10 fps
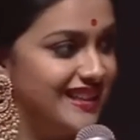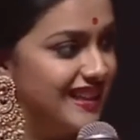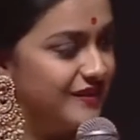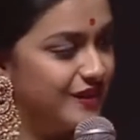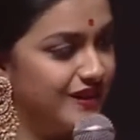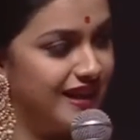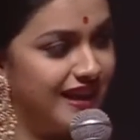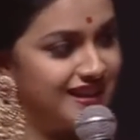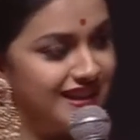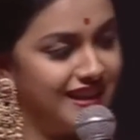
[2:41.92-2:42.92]
I have to
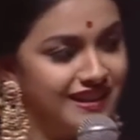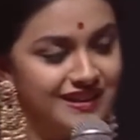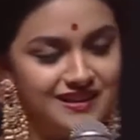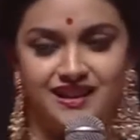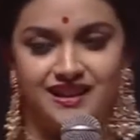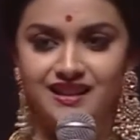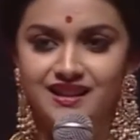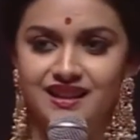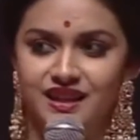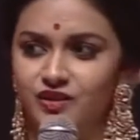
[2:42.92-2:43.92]
thank Danny. Danny,
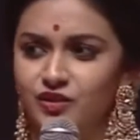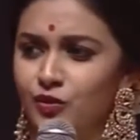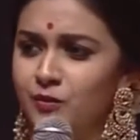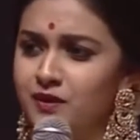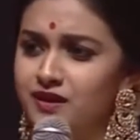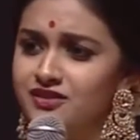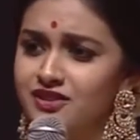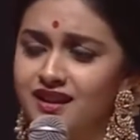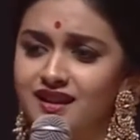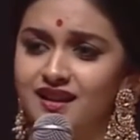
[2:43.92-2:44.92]
thank you so much.
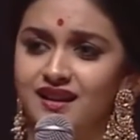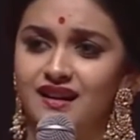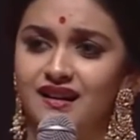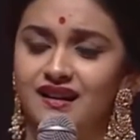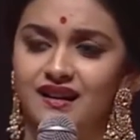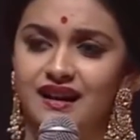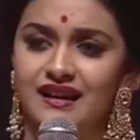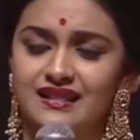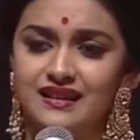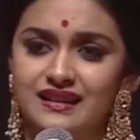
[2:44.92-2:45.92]

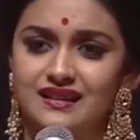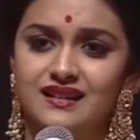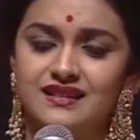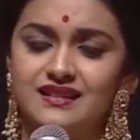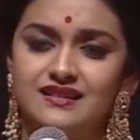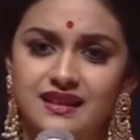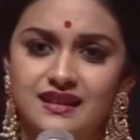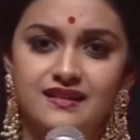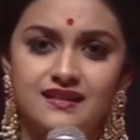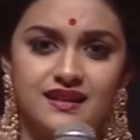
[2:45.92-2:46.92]
I think,
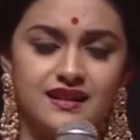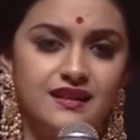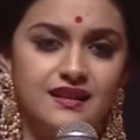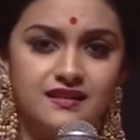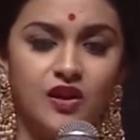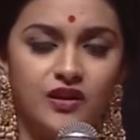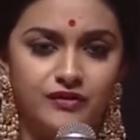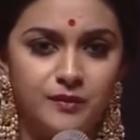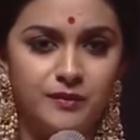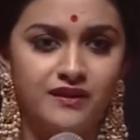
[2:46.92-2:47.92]
see, he's not
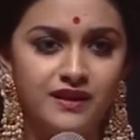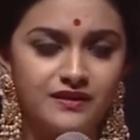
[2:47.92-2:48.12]
from here.